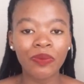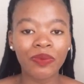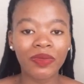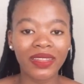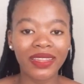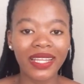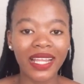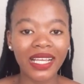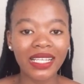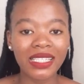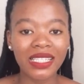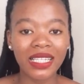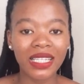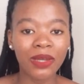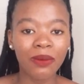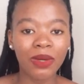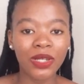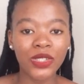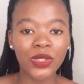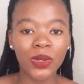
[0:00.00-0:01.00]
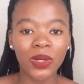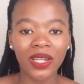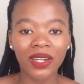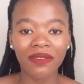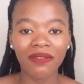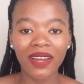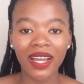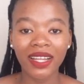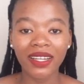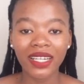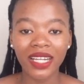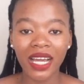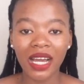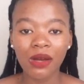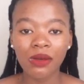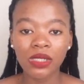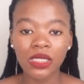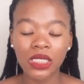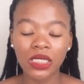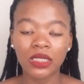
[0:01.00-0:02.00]
nextly, what you want to find
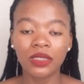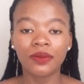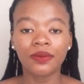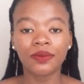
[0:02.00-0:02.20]
out.